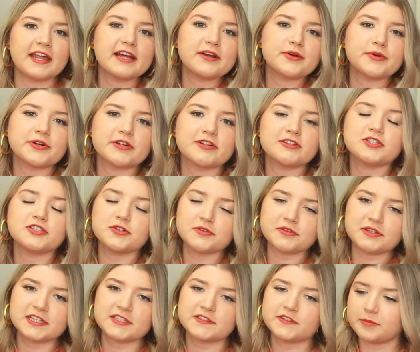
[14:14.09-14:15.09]
then I ordered two
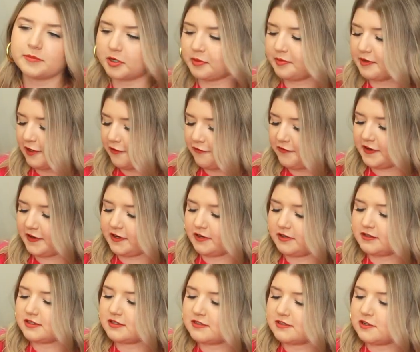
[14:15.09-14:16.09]
things from Urban
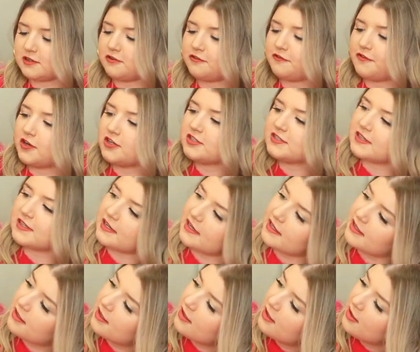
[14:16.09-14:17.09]
Outfitters. So first
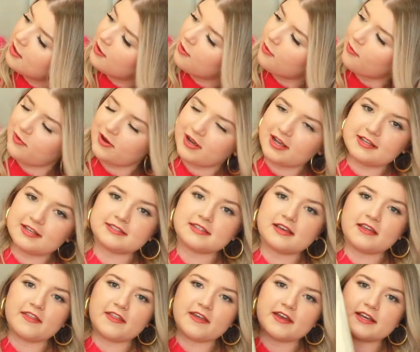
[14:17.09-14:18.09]
thing was
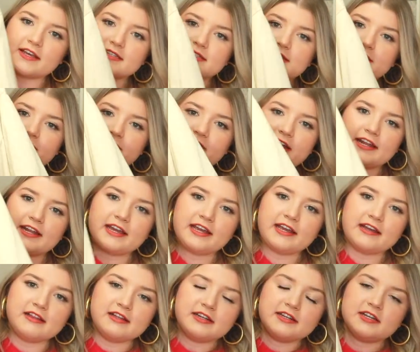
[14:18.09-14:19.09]
this Van
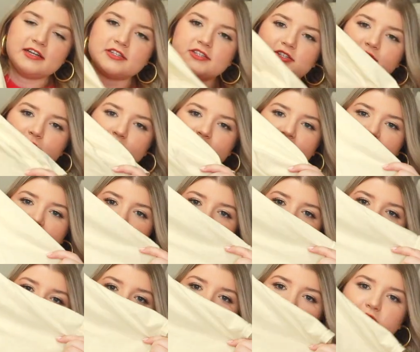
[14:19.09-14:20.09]
Halen tour
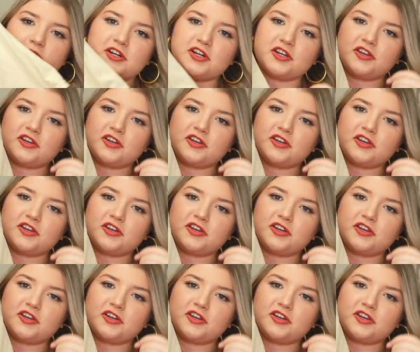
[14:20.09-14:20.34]
t-shirt, where